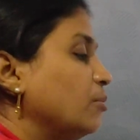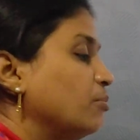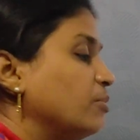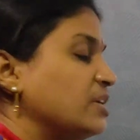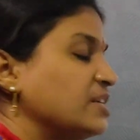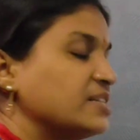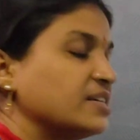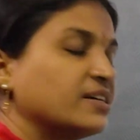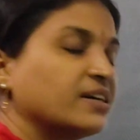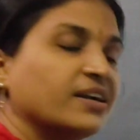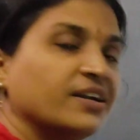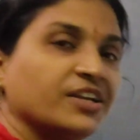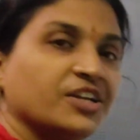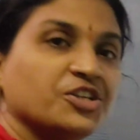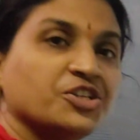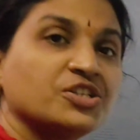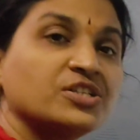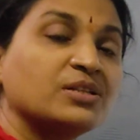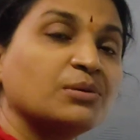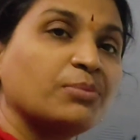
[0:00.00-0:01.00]
mesic
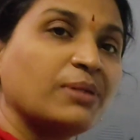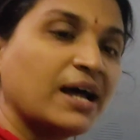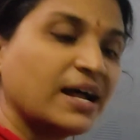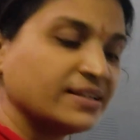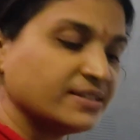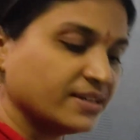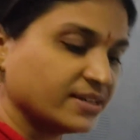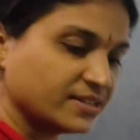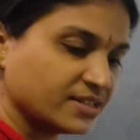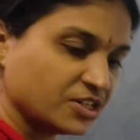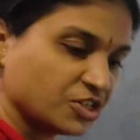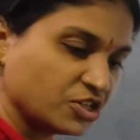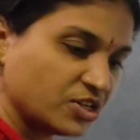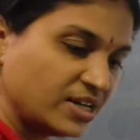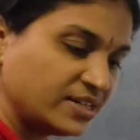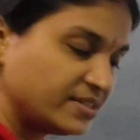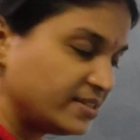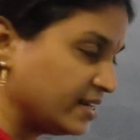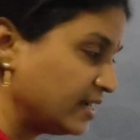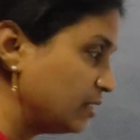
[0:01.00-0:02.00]
condition, the plant succession
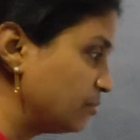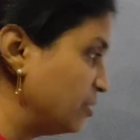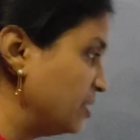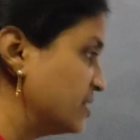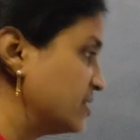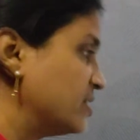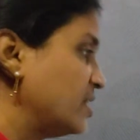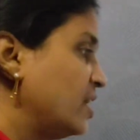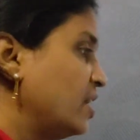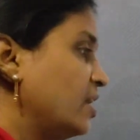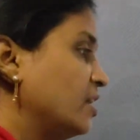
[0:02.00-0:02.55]
has taken place.